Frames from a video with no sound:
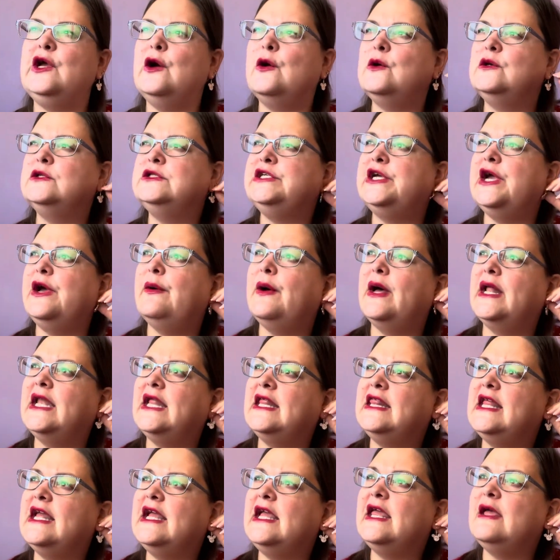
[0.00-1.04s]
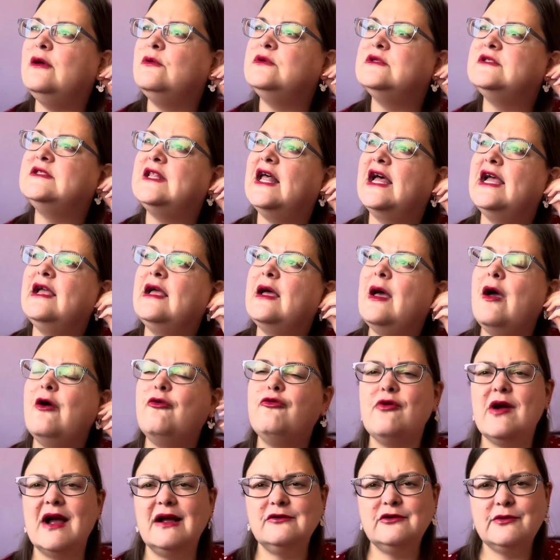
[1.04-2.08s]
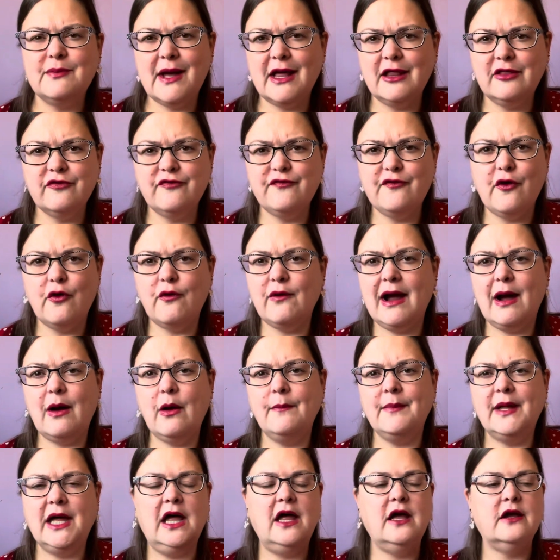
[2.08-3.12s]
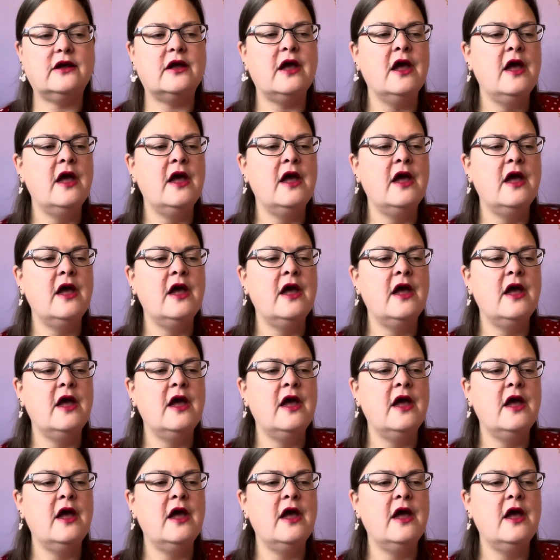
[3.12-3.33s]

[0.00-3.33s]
audio and I think it was like around about the 4-hour mark,